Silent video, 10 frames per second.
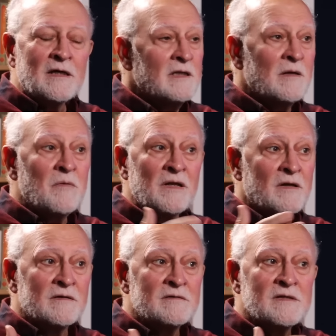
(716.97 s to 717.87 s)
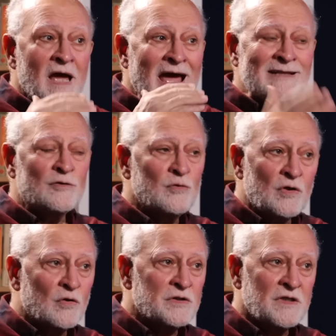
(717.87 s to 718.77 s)
And the Americans had to
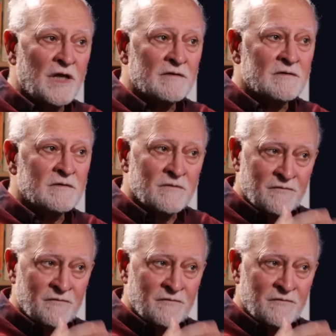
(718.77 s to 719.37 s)
negotiate